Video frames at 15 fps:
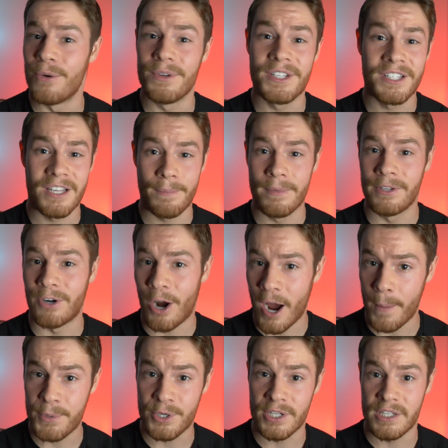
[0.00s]
similar
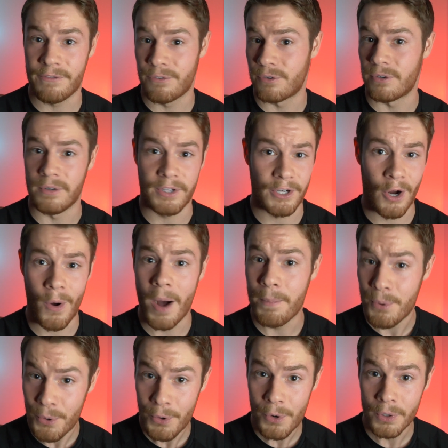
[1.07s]
options for, a
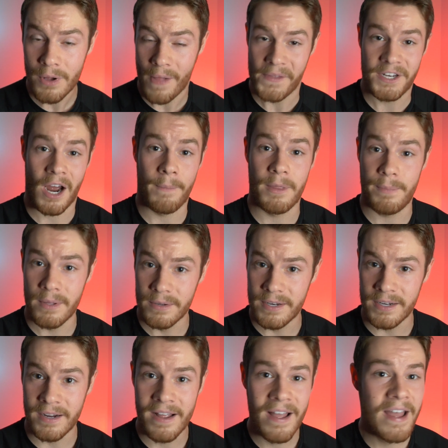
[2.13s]
pool on the top of the
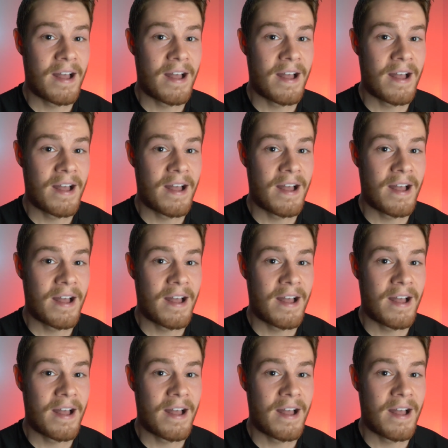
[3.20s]
building.